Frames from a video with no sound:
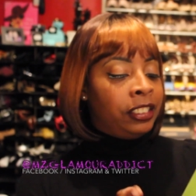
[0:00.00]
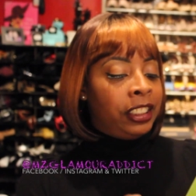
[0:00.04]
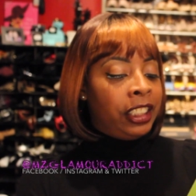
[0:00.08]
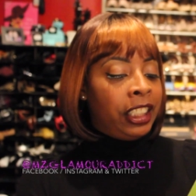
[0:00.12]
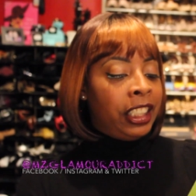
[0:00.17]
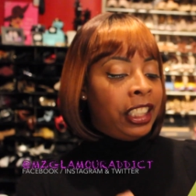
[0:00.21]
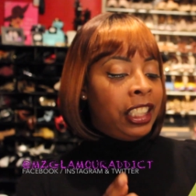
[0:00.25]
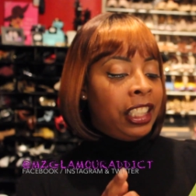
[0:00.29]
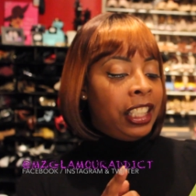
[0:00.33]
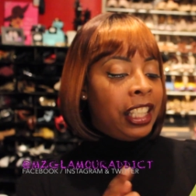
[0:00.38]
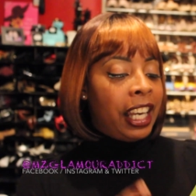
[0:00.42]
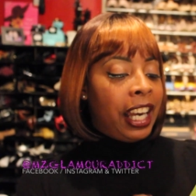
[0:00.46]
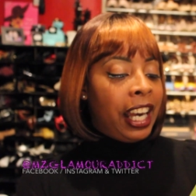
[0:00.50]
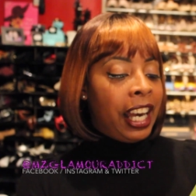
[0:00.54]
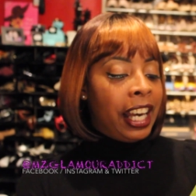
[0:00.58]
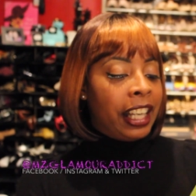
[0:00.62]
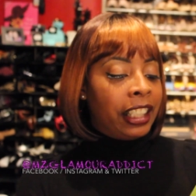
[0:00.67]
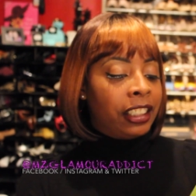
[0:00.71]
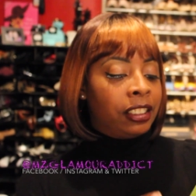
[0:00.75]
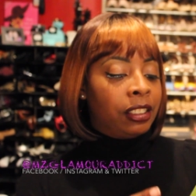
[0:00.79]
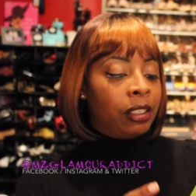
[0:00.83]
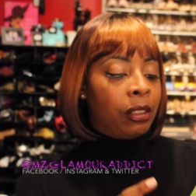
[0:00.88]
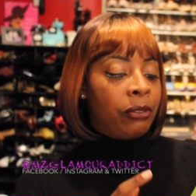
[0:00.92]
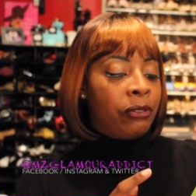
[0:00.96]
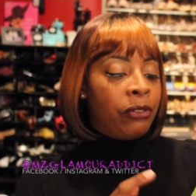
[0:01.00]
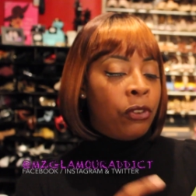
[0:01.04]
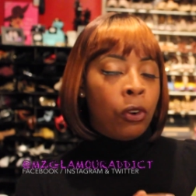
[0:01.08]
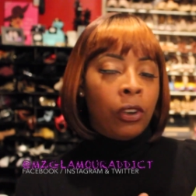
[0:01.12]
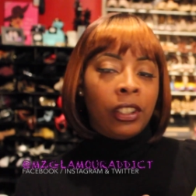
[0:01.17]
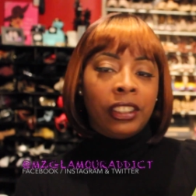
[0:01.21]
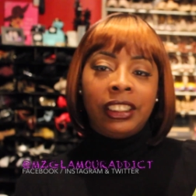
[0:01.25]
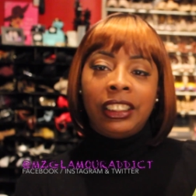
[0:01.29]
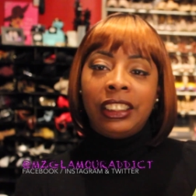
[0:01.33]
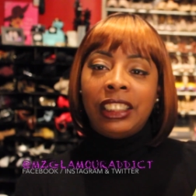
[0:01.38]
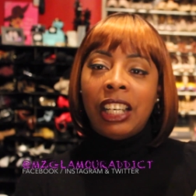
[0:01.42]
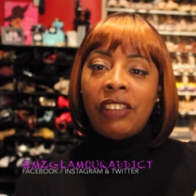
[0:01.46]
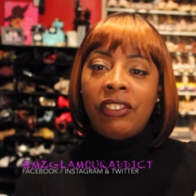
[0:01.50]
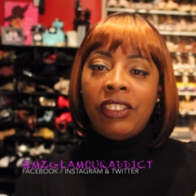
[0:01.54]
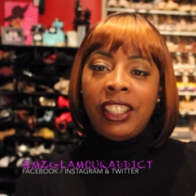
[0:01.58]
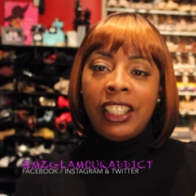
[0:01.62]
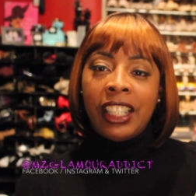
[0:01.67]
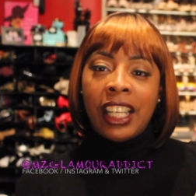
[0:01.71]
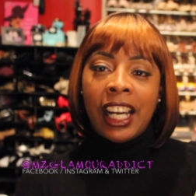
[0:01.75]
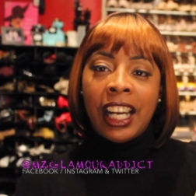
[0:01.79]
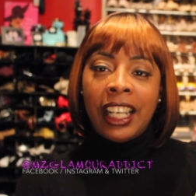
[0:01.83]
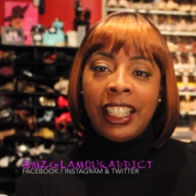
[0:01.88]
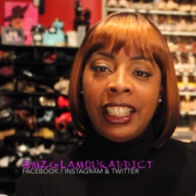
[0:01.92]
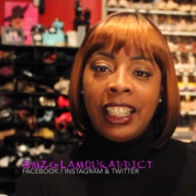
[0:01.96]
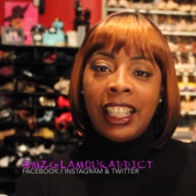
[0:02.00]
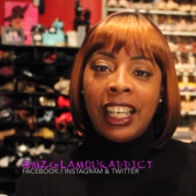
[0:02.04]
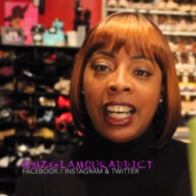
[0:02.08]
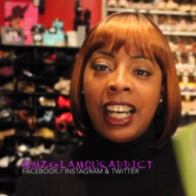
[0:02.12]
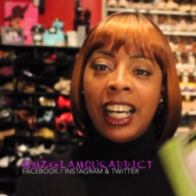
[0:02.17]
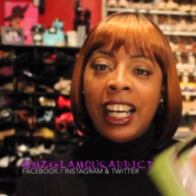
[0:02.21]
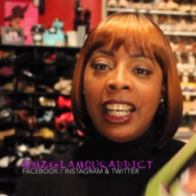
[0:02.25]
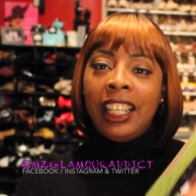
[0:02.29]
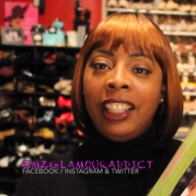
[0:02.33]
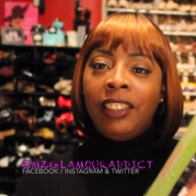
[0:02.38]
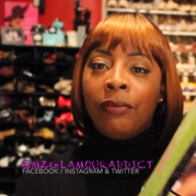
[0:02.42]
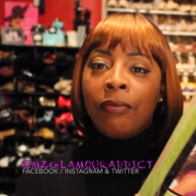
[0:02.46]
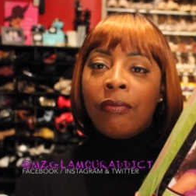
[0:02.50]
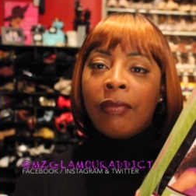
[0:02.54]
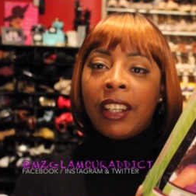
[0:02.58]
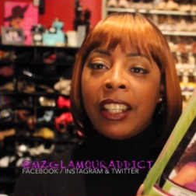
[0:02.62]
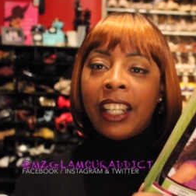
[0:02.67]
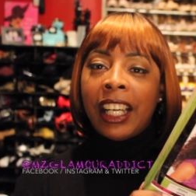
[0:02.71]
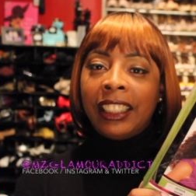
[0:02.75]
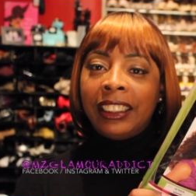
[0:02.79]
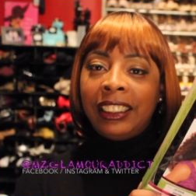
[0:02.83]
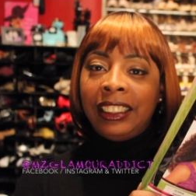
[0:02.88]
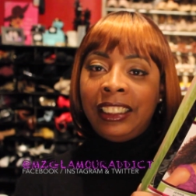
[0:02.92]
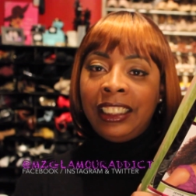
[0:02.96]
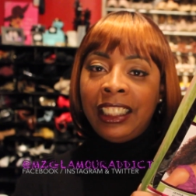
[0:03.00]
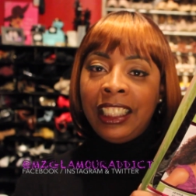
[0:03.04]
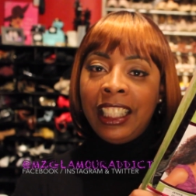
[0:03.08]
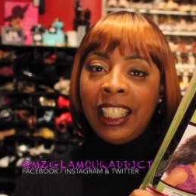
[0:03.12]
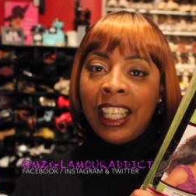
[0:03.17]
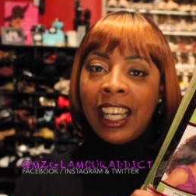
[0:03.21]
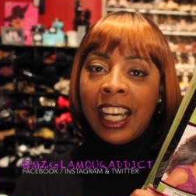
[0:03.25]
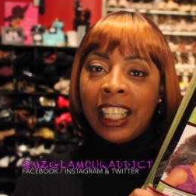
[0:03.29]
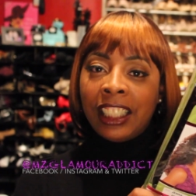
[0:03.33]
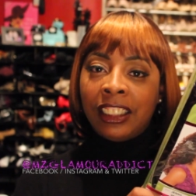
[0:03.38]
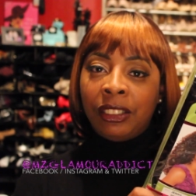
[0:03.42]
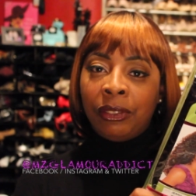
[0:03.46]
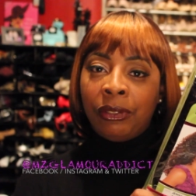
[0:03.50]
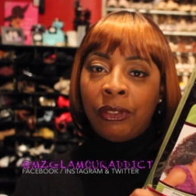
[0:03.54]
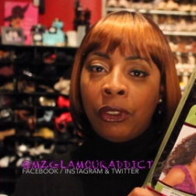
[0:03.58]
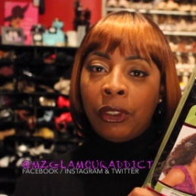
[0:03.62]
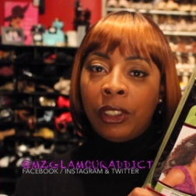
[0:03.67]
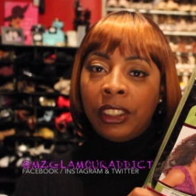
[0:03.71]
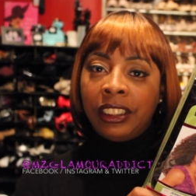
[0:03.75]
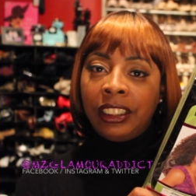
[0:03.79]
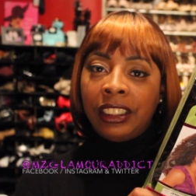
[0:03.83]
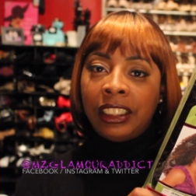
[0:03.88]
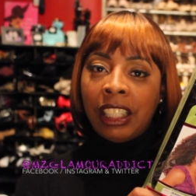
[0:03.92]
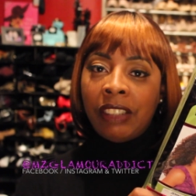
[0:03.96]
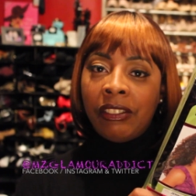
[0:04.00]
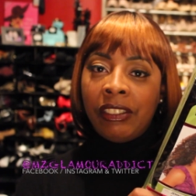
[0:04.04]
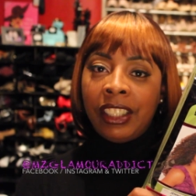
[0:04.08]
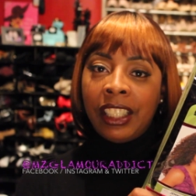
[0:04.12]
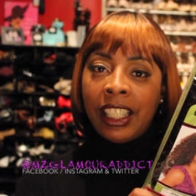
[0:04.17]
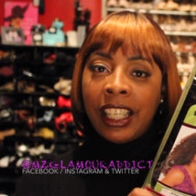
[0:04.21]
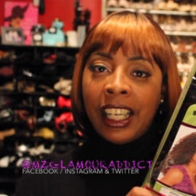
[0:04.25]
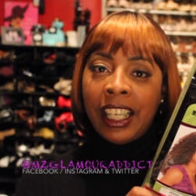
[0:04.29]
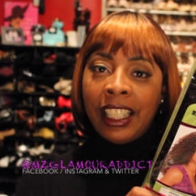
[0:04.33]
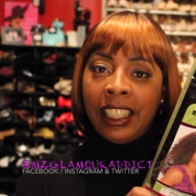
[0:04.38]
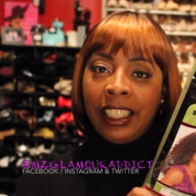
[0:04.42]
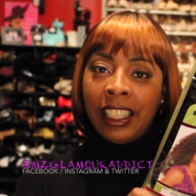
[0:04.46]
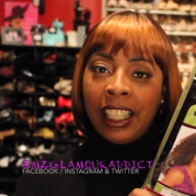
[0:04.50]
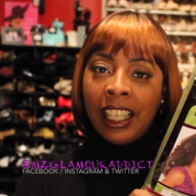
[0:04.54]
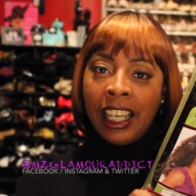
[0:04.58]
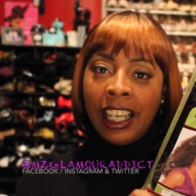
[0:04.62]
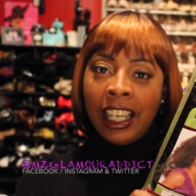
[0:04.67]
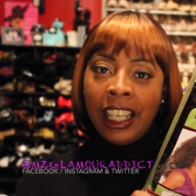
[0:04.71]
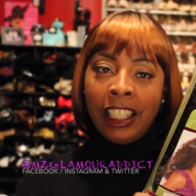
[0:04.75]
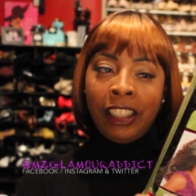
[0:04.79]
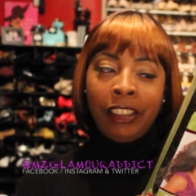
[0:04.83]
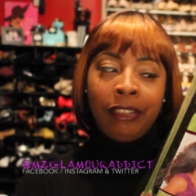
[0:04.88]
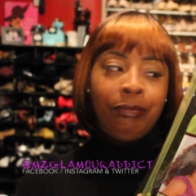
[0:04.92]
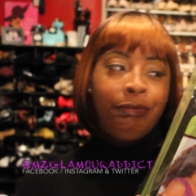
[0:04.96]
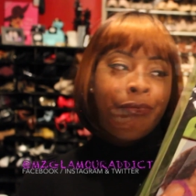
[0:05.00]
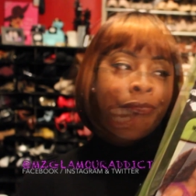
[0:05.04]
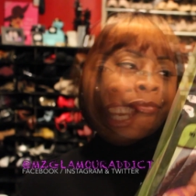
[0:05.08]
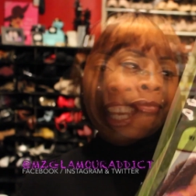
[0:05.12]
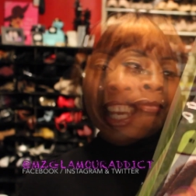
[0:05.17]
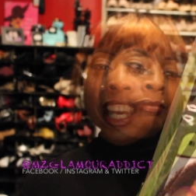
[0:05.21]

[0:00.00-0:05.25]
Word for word: DX4799. That's DX4799.